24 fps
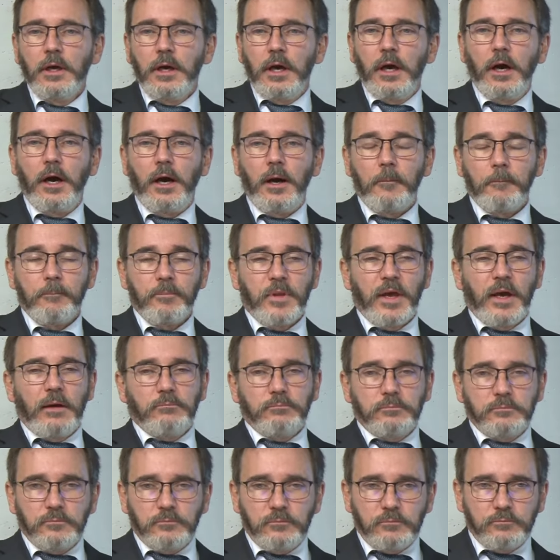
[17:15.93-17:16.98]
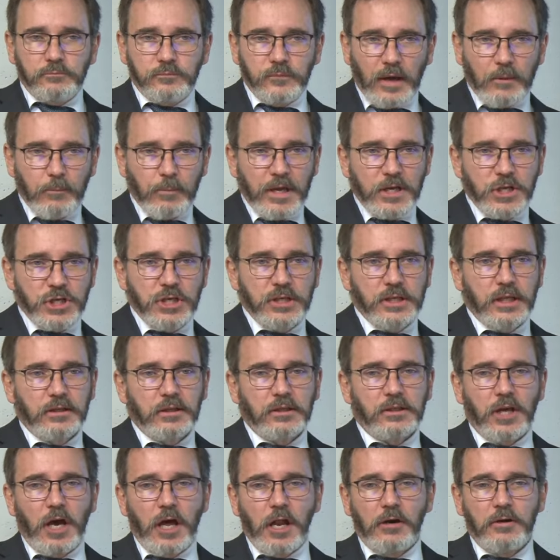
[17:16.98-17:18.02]
I mentioned that the
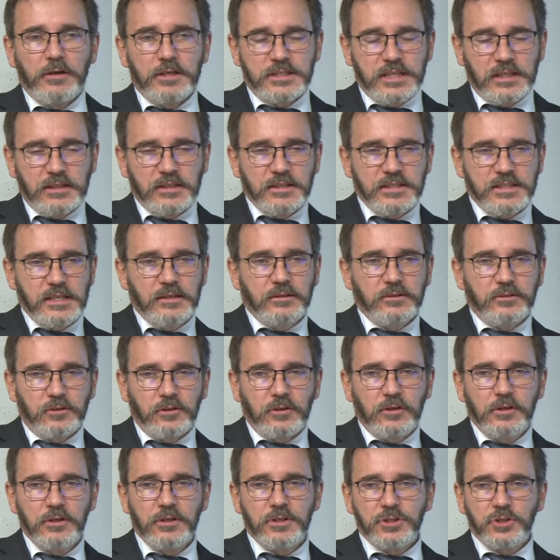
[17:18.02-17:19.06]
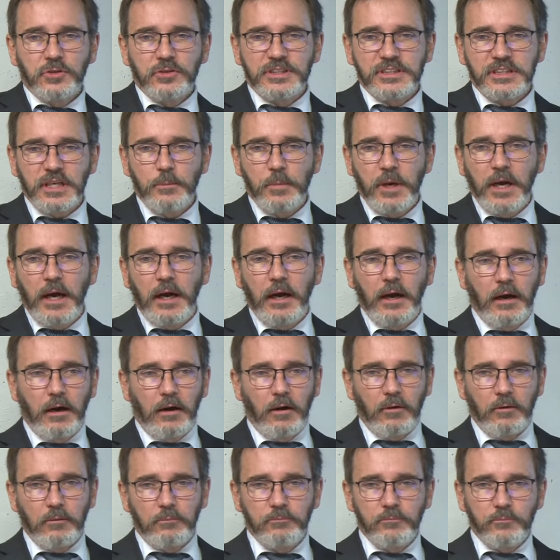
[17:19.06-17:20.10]
dollar is at the center, so
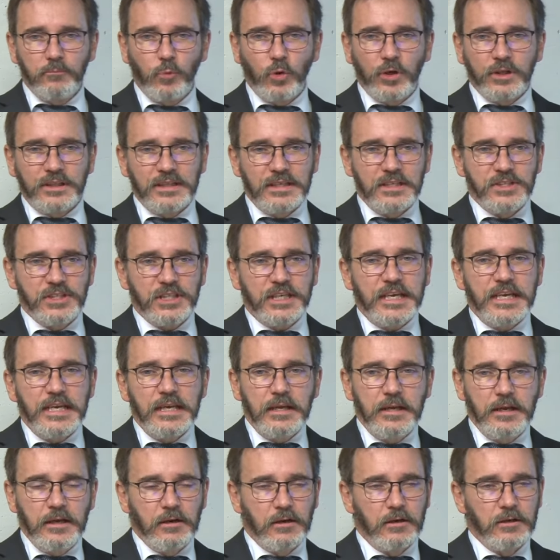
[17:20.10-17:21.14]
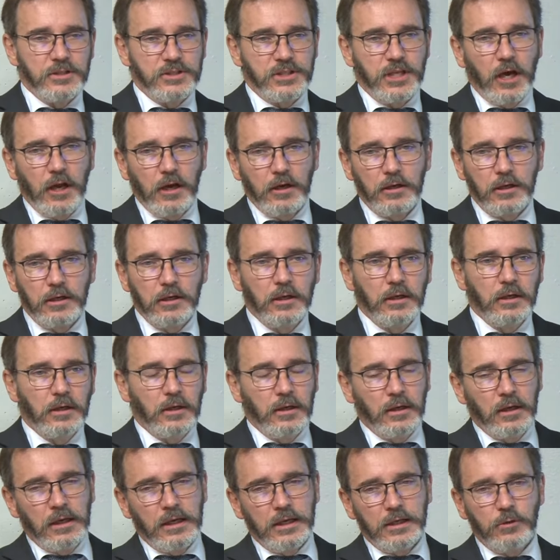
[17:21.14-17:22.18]
somehow what is key here is dollar
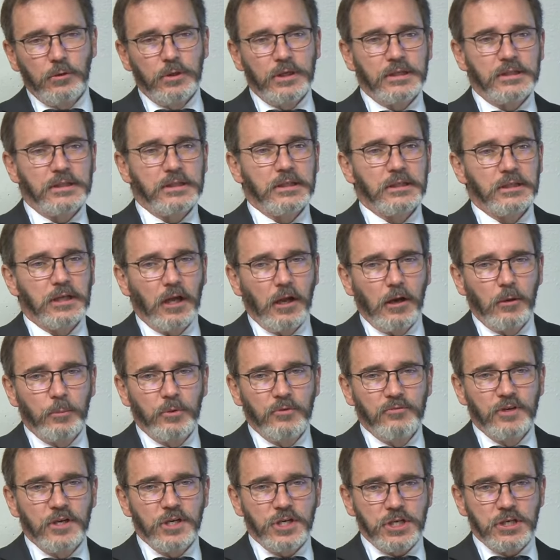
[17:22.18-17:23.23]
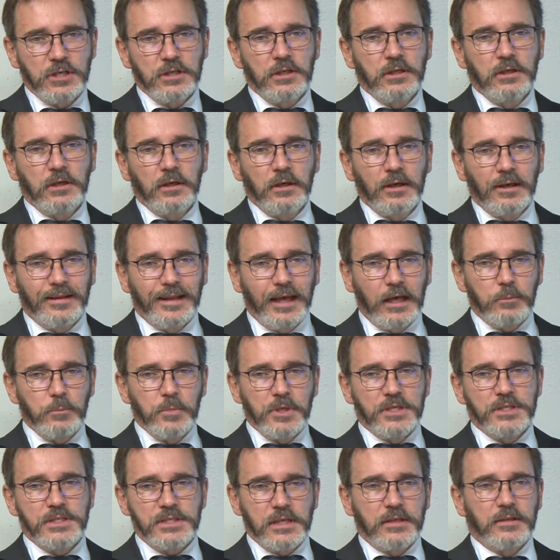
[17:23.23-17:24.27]
liquidity and dollar provision, and that
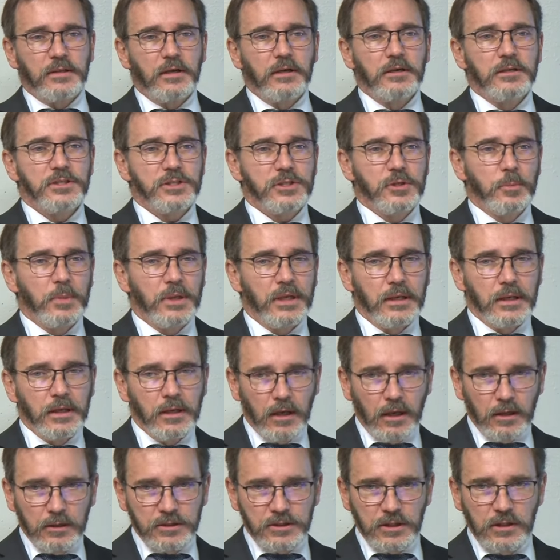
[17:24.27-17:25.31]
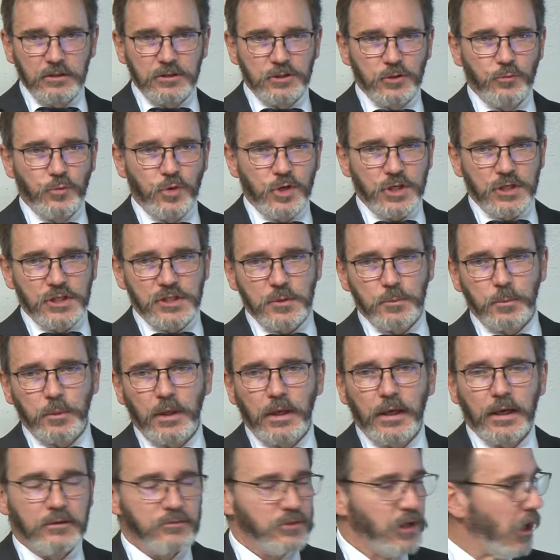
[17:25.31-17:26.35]
means that there is to be a sufficient
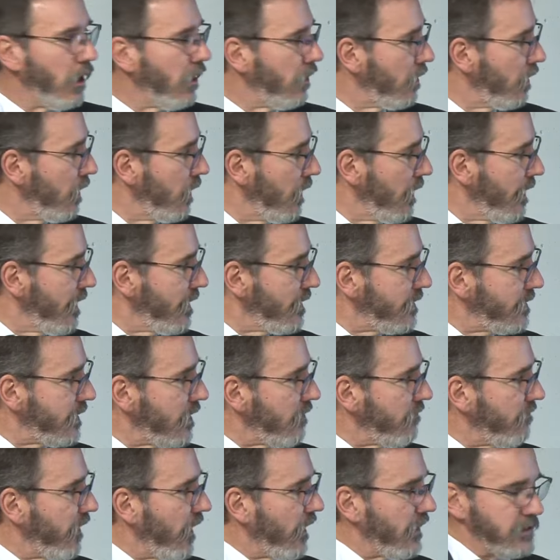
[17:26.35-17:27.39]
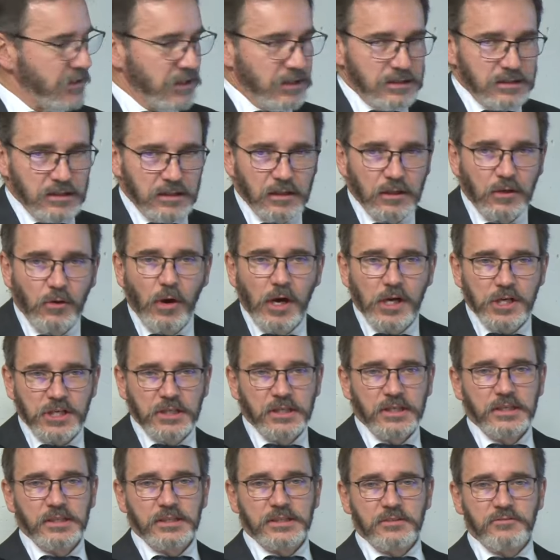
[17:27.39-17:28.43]
supply of dollar safe assets. And the question
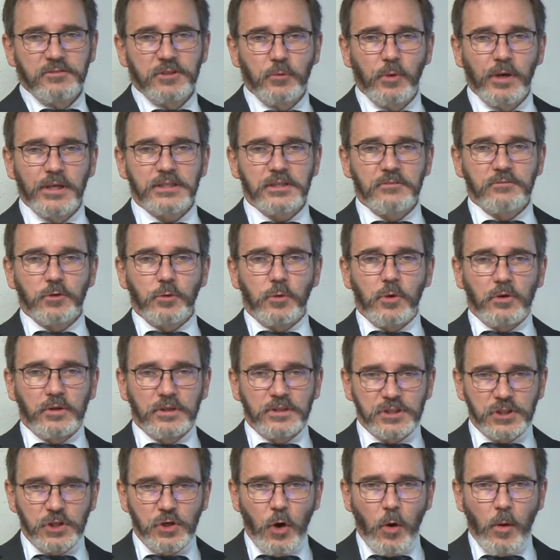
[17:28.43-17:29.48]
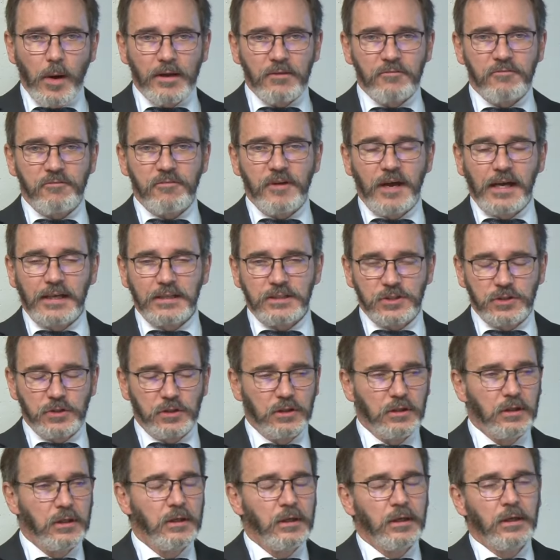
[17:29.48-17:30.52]
is, if the rest of the world is growing faster